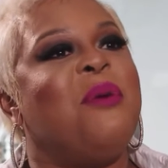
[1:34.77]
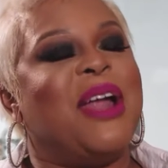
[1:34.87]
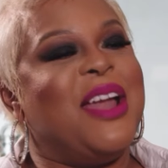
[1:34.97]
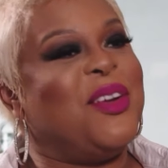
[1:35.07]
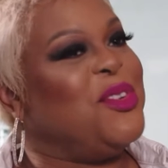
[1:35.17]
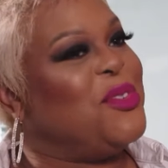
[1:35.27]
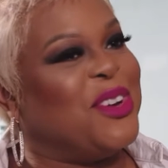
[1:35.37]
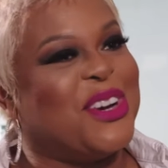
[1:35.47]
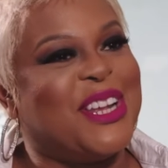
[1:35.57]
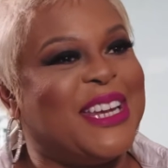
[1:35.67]
But I know you
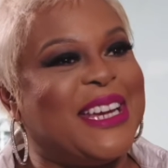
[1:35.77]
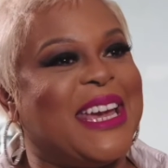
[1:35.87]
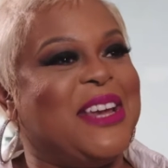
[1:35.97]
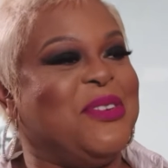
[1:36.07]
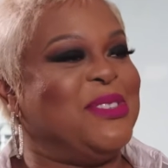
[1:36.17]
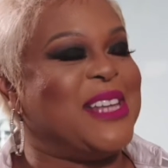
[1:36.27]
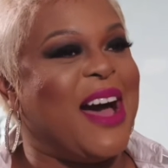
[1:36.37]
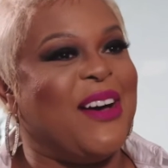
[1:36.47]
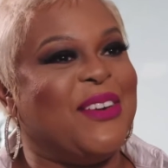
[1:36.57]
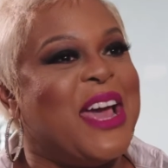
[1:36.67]
good looking, you
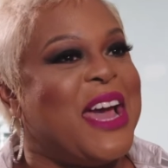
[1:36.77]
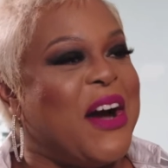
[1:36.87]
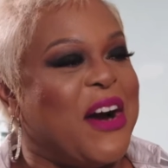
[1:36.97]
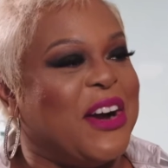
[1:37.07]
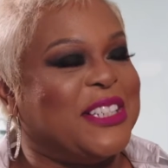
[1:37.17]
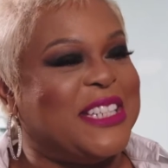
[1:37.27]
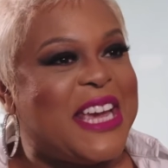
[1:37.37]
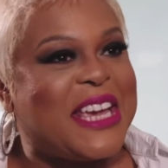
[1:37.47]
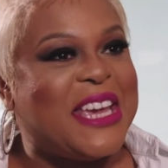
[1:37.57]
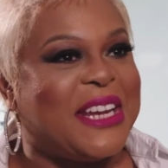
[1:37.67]
sound
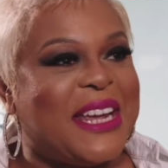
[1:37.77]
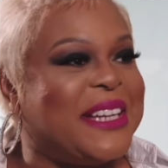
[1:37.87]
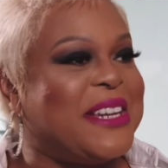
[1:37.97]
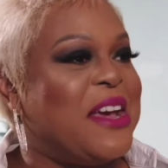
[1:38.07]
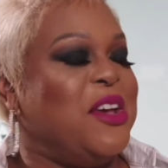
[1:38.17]
articulate.